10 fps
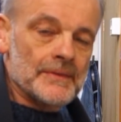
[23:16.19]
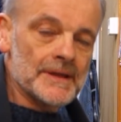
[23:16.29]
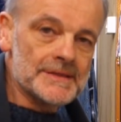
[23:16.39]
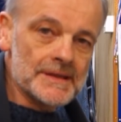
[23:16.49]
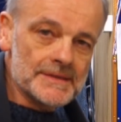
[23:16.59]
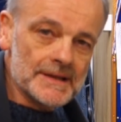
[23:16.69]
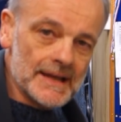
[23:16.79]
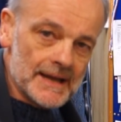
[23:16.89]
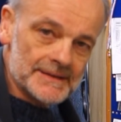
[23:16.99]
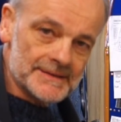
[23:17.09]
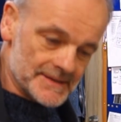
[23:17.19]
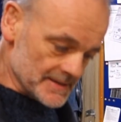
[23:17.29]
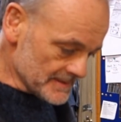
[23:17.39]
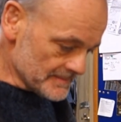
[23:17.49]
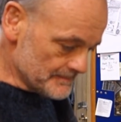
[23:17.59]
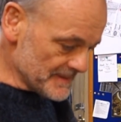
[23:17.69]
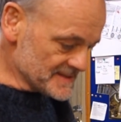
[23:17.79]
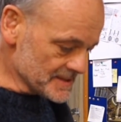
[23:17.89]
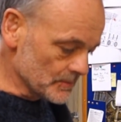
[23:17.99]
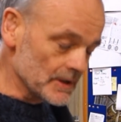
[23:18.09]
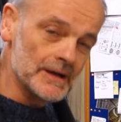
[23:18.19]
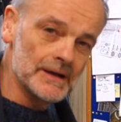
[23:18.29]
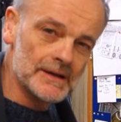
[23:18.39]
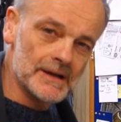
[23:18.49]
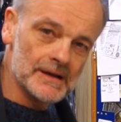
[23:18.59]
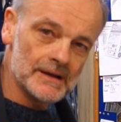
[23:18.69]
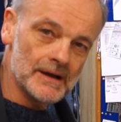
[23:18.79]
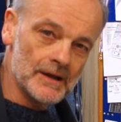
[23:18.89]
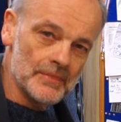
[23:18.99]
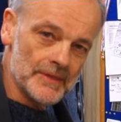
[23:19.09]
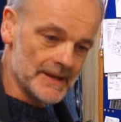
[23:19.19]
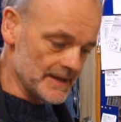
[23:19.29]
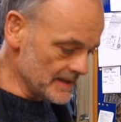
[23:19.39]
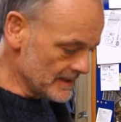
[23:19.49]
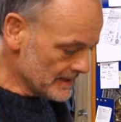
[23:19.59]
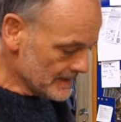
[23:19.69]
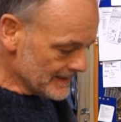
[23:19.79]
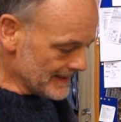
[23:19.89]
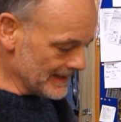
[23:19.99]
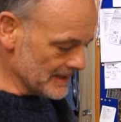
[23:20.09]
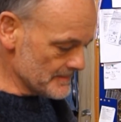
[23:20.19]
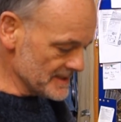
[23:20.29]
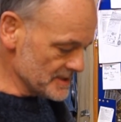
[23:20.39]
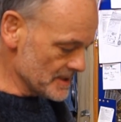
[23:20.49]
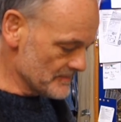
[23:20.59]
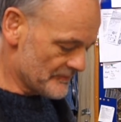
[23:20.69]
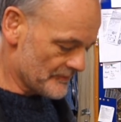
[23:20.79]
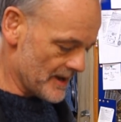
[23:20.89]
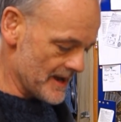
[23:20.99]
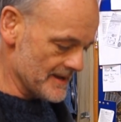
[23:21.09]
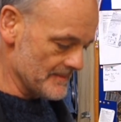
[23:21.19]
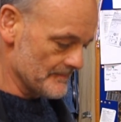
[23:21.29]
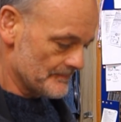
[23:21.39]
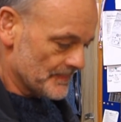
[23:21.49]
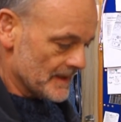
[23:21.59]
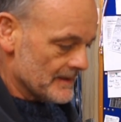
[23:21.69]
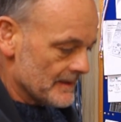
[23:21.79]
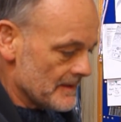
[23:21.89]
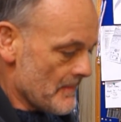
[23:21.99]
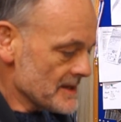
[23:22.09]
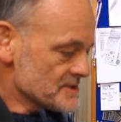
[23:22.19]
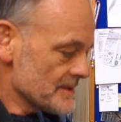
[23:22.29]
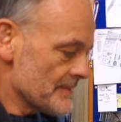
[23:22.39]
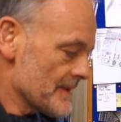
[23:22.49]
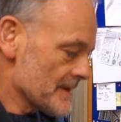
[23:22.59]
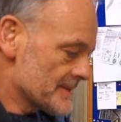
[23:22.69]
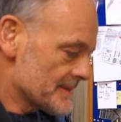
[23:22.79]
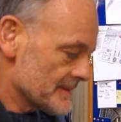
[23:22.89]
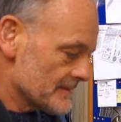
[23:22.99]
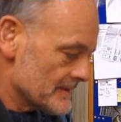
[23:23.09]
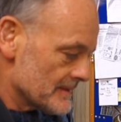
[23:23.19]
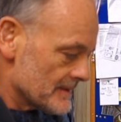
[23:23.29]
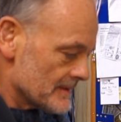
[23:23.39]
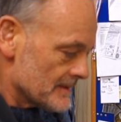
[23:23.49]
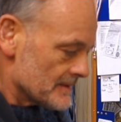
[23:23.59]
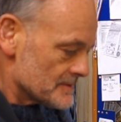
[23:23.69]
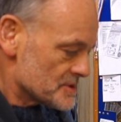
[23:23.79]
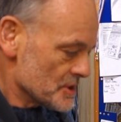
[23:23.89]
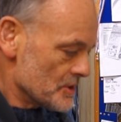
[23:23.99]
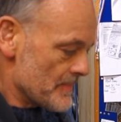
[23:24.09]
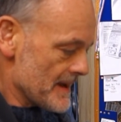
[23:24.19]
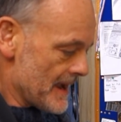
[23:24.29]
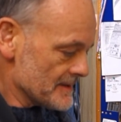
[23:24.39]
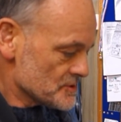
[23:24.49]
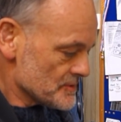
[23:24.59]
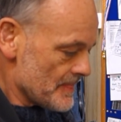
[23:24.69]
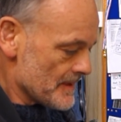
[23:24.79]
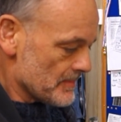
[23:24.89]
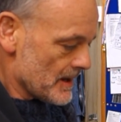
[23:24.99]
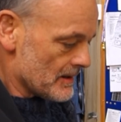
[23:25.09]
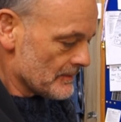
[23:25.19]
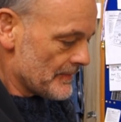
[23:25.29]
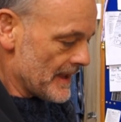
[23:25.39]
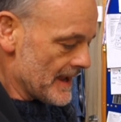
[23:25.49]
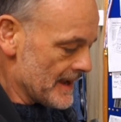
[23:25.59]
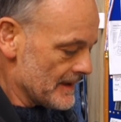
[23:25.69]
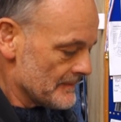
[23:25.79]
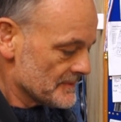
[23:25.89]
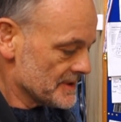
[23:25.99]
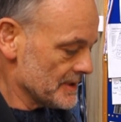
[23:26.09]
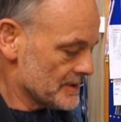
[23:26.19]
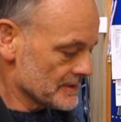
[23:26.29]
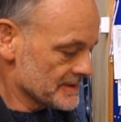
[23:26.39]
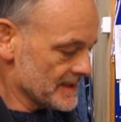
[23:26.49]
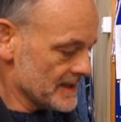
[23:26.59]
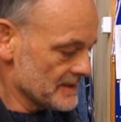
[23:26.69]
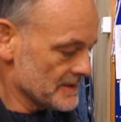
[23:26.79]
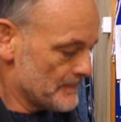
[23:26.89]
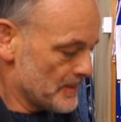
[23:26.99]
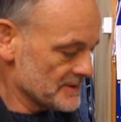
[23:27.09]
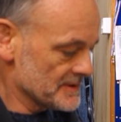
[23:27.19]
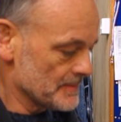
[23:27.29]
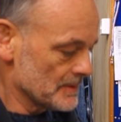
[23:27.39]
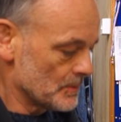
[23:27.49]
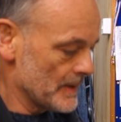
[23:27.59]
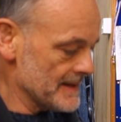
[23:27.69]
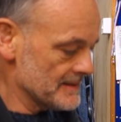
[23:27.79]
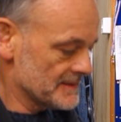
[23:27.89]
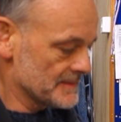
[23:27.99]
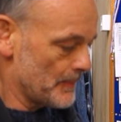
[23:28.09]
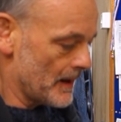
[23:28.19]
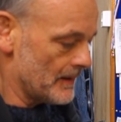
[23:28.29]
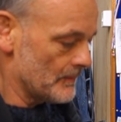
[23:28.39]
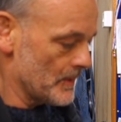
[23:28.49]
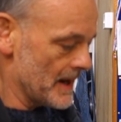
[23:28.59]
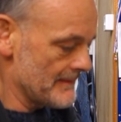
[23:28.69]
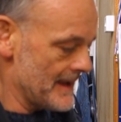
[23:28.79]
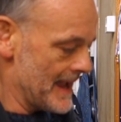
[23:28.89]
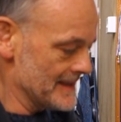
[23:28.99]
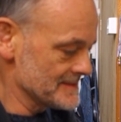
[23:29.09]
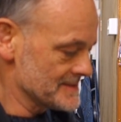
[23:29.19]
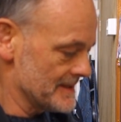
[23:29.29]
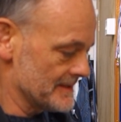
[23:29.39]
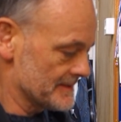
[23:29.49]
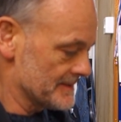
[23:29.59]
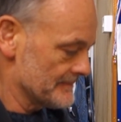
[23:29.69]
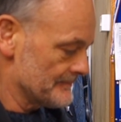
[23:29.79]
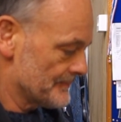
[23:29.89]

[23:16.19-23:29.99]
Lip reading: This is the last bit of work on the aluminium frame. Imagine this tubing entering the block there, so you could say there's a possible weak spot where it enters.